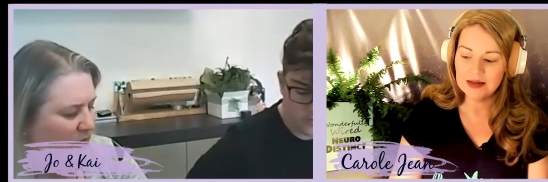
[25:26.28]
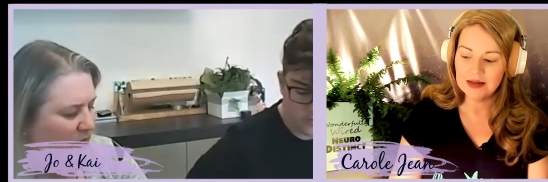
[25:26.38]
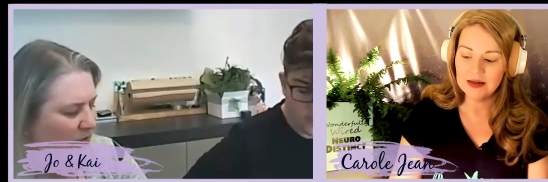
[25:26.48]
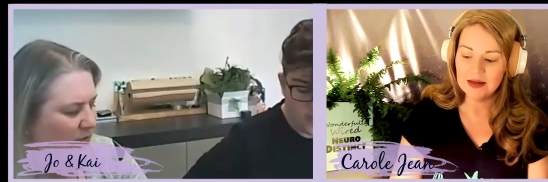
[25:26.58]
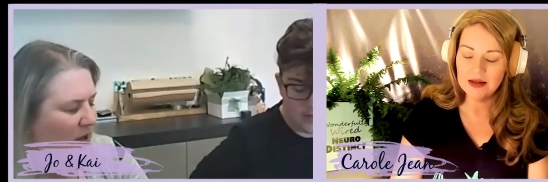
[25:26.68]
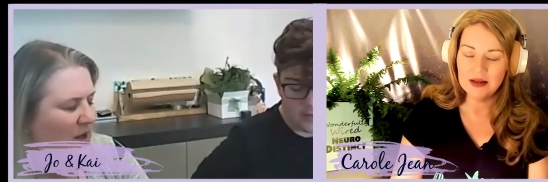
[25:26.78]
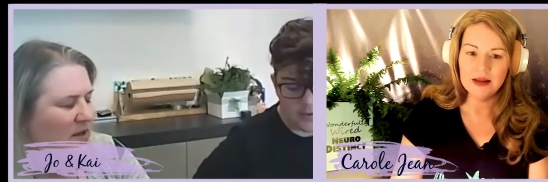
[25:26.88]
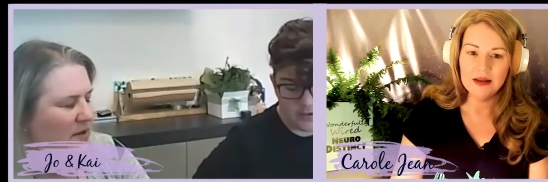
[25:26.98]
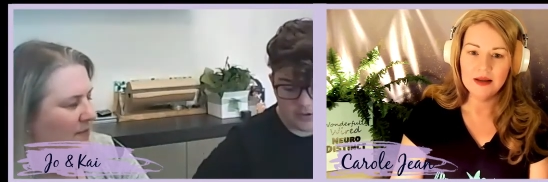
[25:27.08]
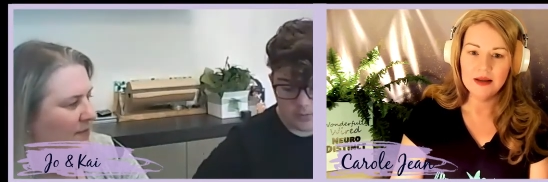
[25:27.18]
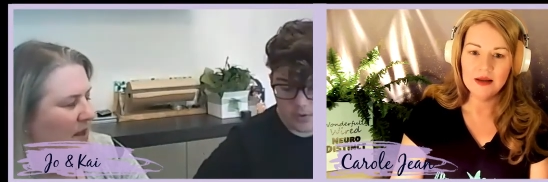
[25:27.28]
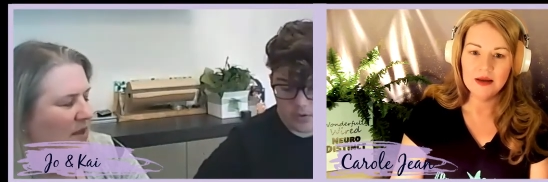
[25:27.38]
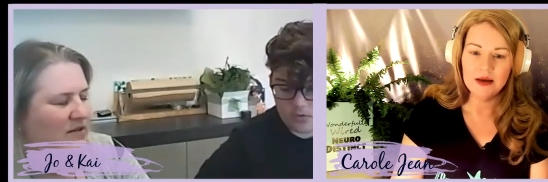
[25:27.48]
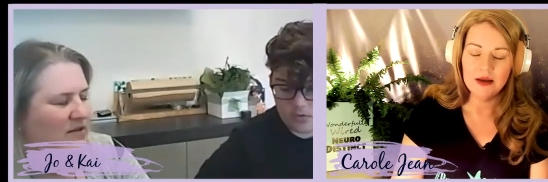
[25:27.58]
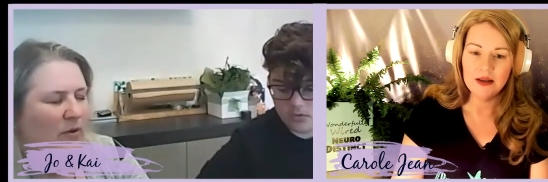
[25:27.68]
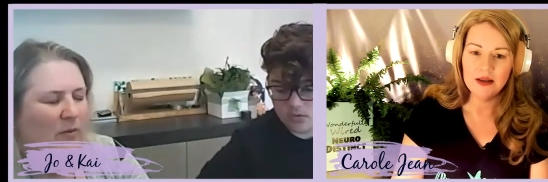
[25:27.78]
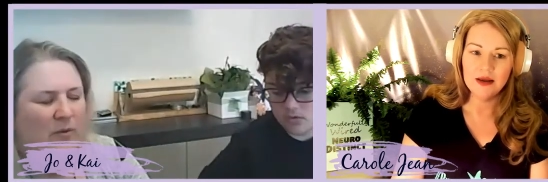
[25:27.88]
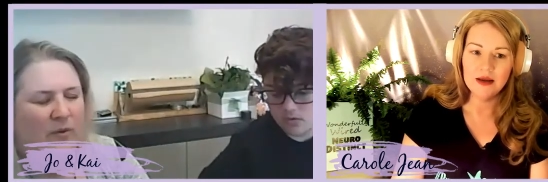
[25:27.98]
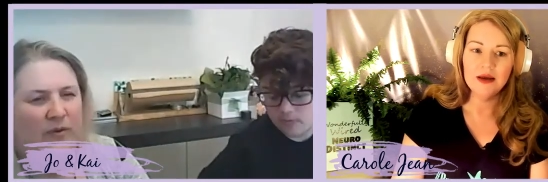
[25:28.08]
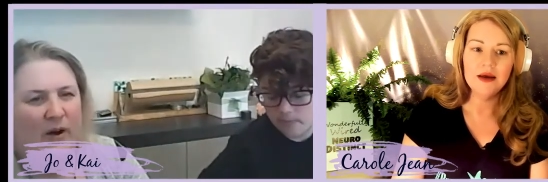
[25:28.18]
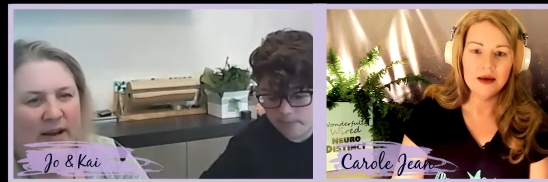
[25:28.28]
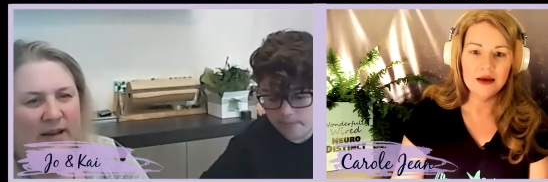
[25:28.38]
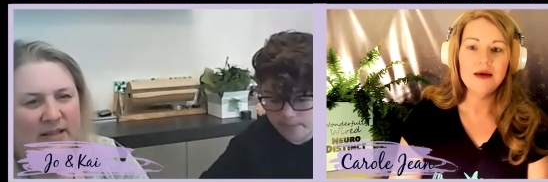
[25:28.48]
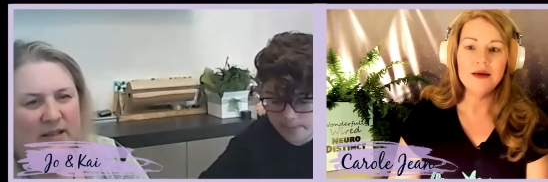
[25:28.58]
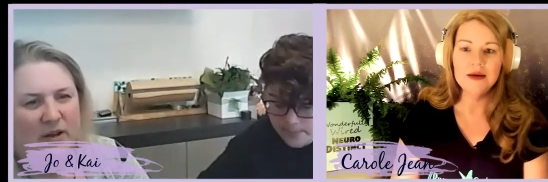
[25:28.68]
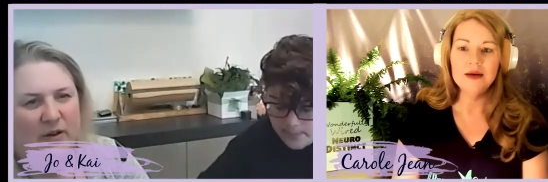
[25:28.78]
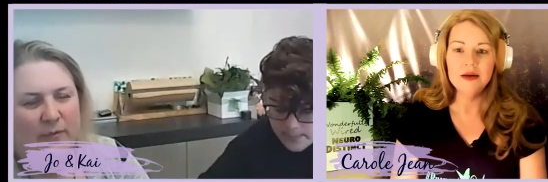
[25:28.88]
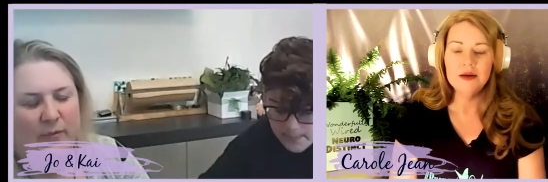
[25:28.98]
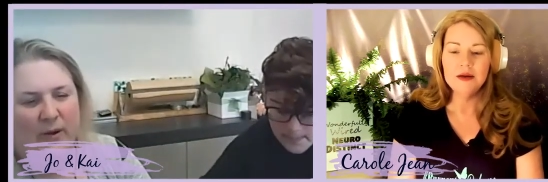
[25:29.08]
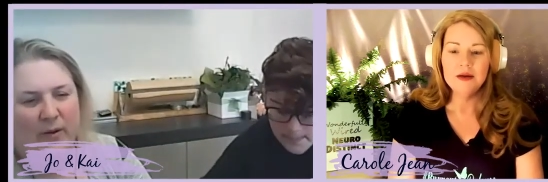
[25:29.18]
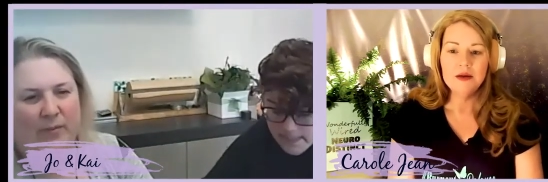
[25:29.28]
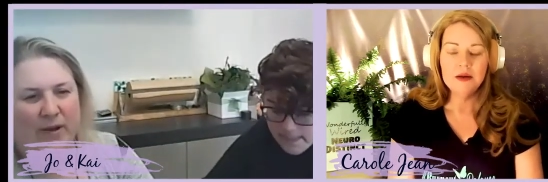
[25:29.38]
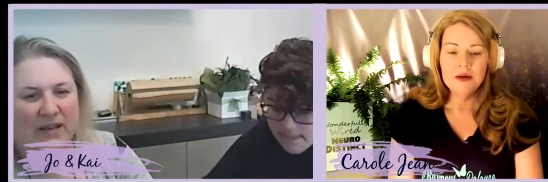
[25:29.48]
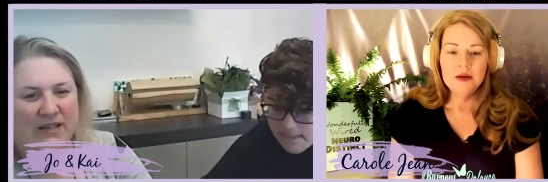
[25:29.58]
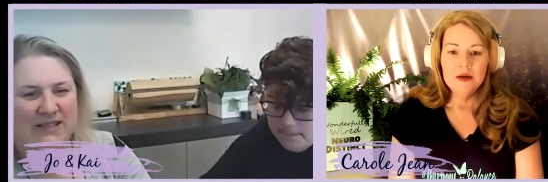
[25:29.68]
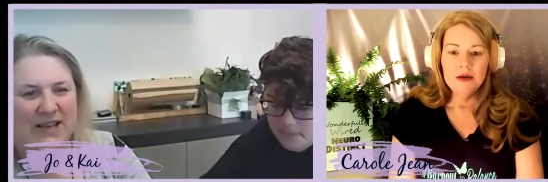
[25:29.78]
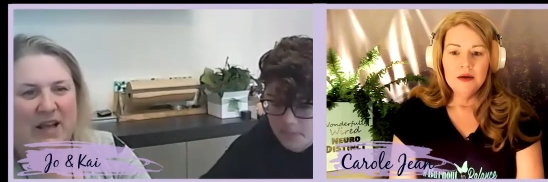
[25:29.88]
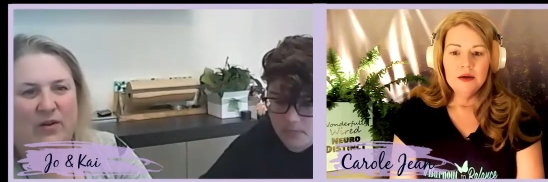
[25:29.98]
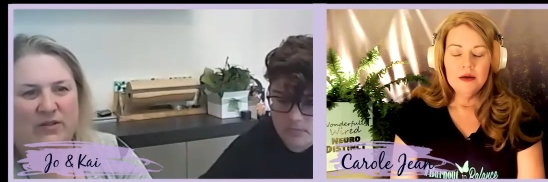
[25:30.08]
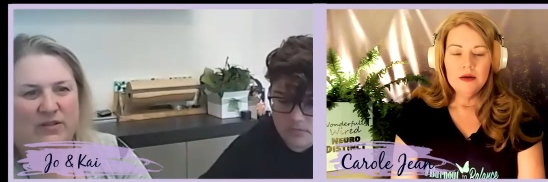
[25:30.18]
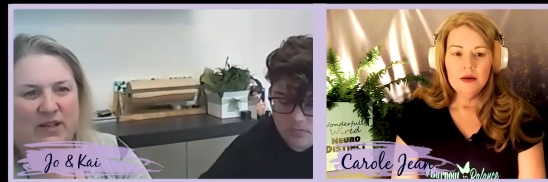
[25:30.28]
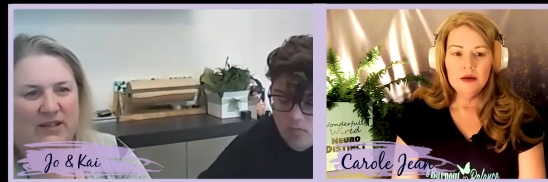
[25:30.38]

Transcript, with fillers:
Speaker 1: And the magic ball. So what we were finding is a lot of, because as adults,